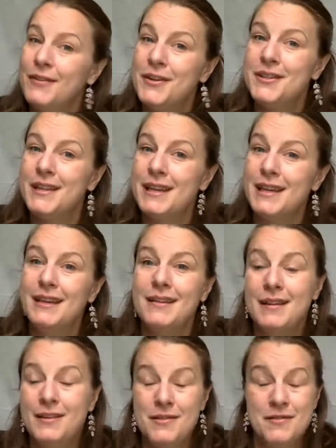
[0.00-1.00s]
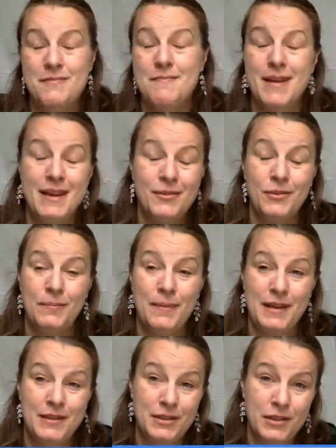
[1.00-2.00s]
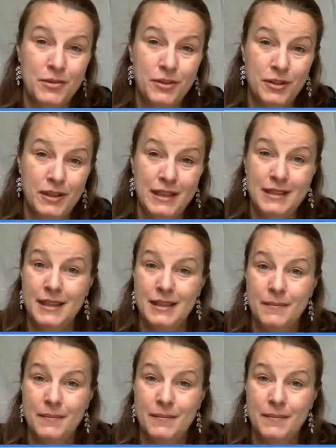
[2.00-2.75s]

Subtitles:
Diversity, might not be the solution.